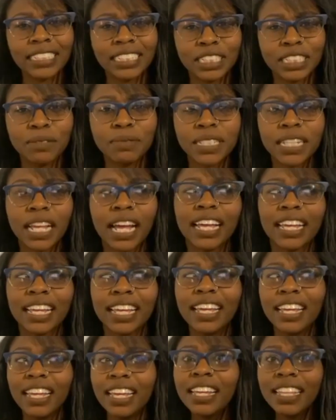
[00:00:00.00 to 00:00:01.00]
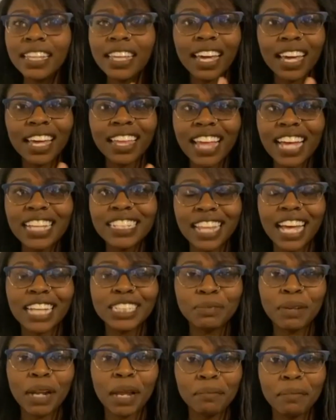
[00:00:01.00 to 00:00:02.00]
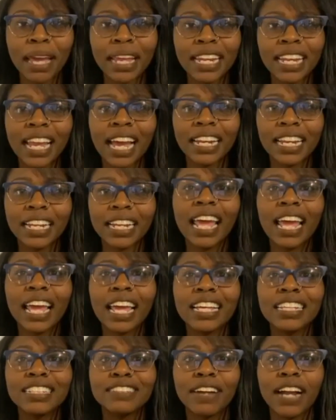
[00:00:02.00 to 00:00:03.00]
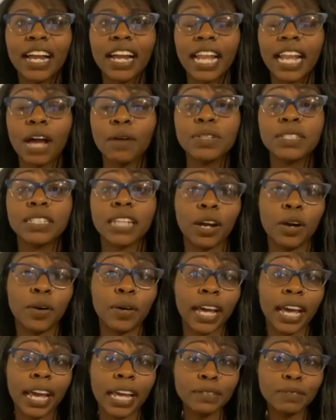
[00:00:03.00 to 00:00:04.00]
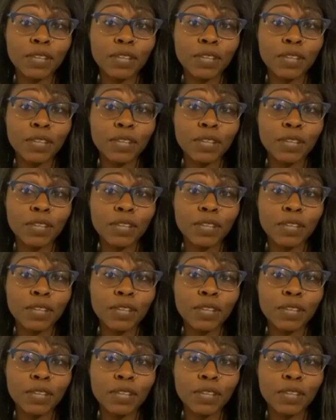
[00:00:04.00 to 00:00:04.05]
And she was like, yeah, that's what I made in 90 days. Right. And I was like, okay.